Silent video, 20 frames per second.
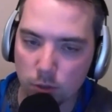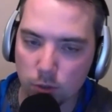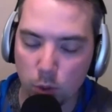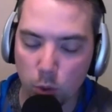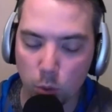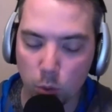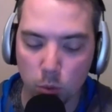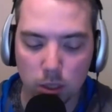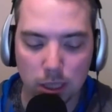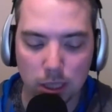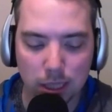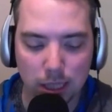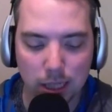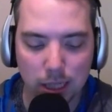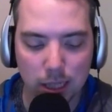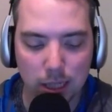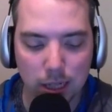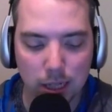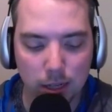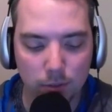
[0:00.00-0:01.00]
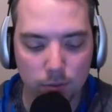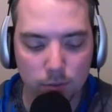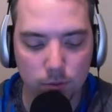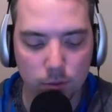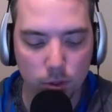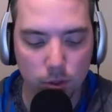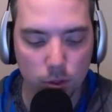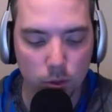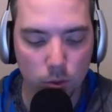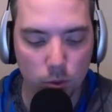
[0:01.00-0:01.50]
If you were lucky enough
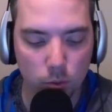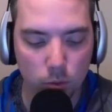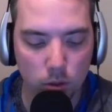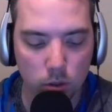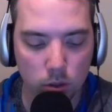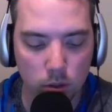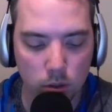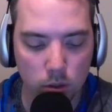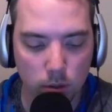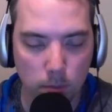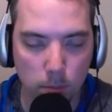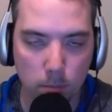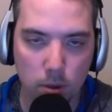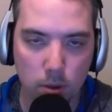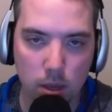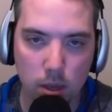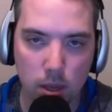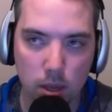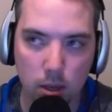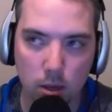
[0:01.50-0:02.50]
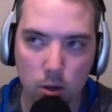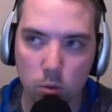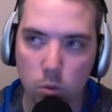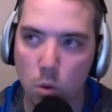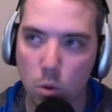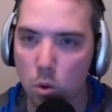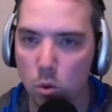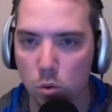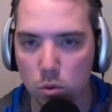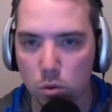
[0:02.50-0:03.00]
to be,
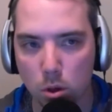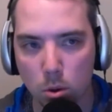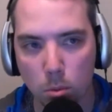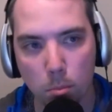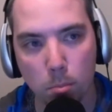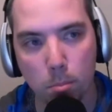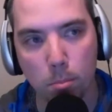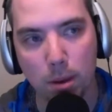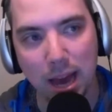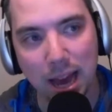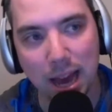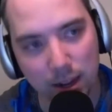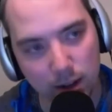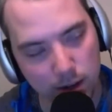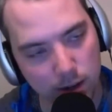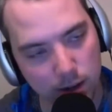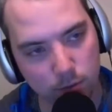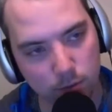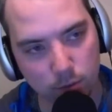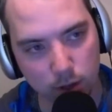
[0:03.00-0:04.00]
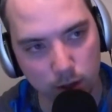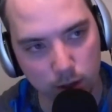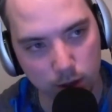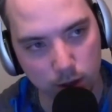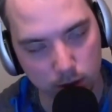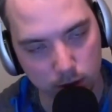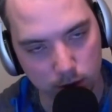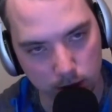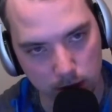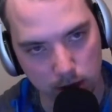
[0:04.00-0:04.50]
quote-unquote, bad enough in
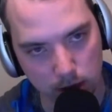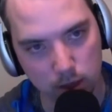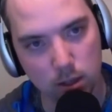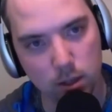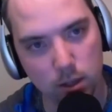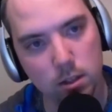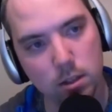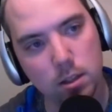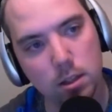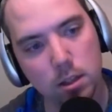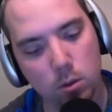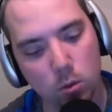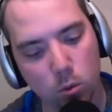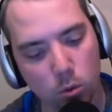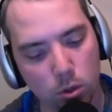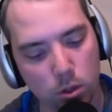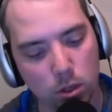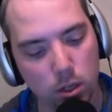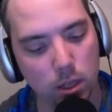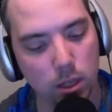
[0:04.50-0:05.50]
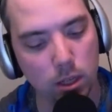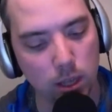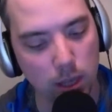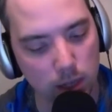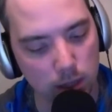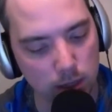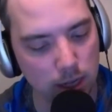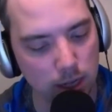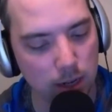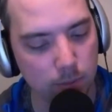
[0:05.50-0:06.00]
your league in order to
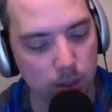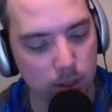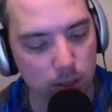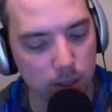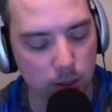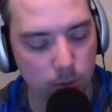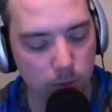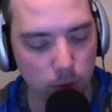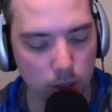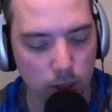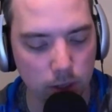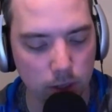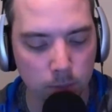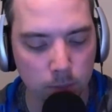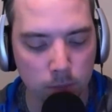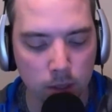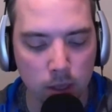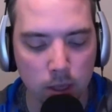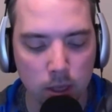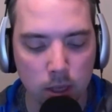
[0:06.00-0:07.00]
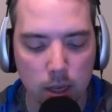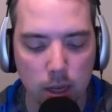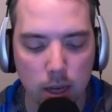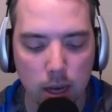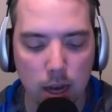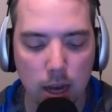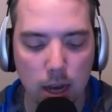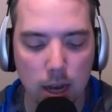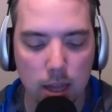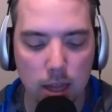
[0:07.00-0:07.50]
get Ty Montgomery,
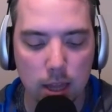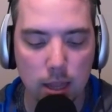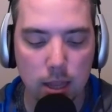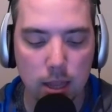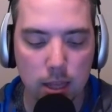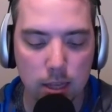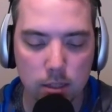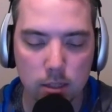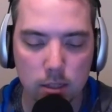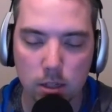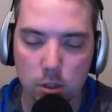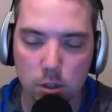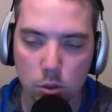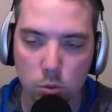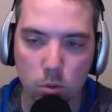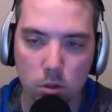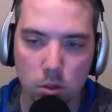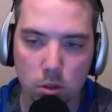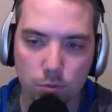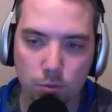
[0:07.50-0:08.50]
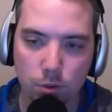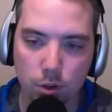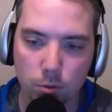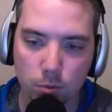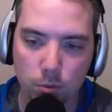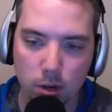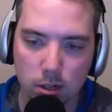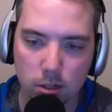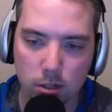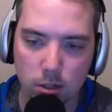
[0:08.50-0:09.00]
this does wonders for your
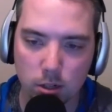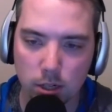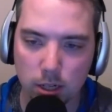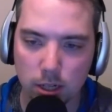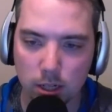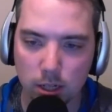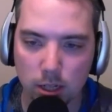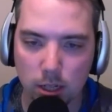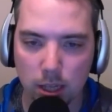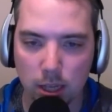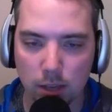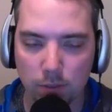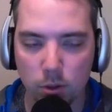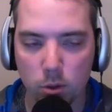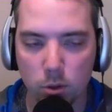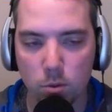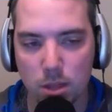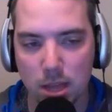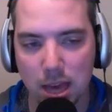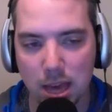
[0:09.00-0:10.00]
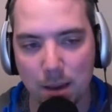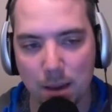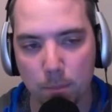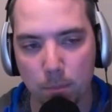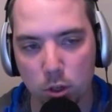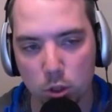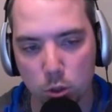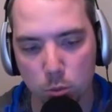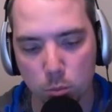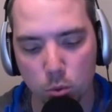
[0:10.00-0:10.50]
roster in giving you that
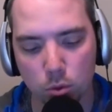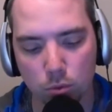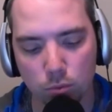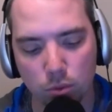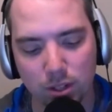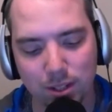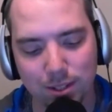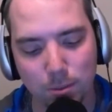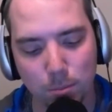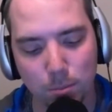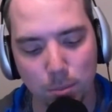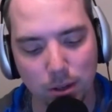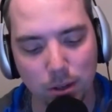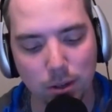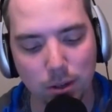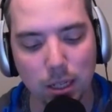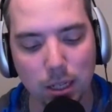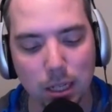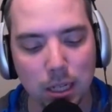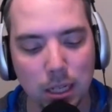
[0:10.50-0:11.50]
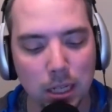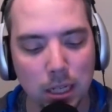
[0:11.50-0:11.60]
much more flexibility.